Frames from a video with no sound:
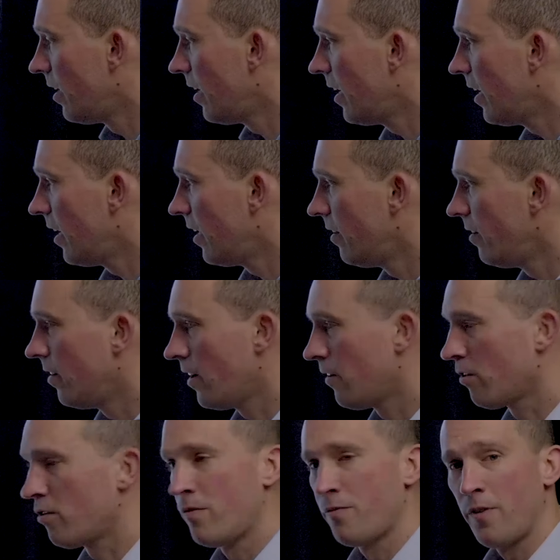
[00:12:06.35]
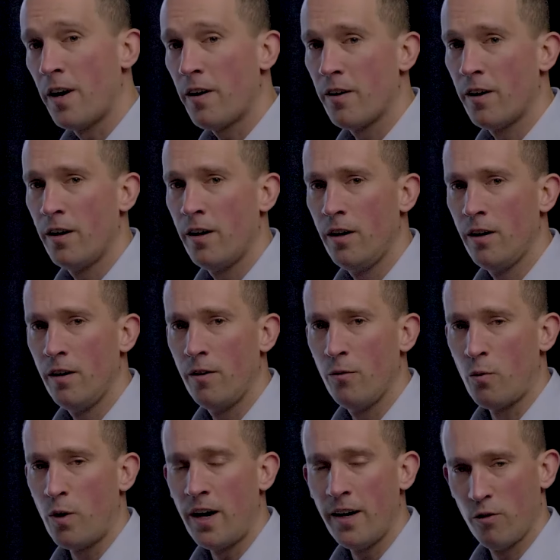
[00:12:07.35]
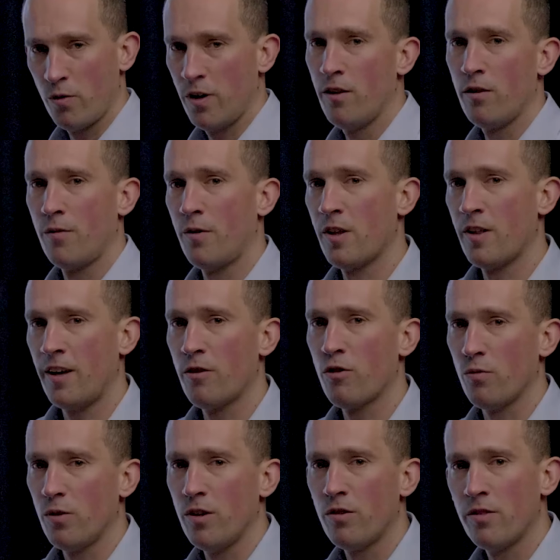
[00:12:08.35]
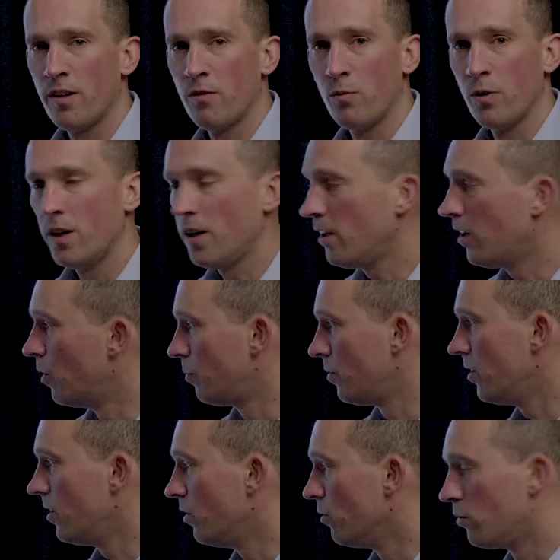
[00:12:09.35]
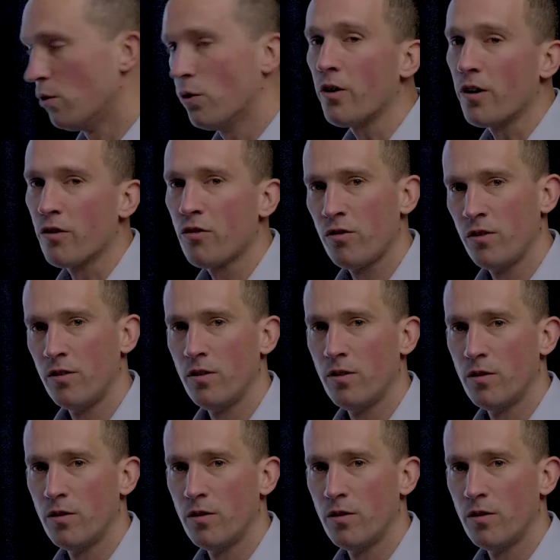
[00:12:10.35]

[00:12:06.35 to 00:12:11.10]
and there is a very wide range of accessories that really open new doors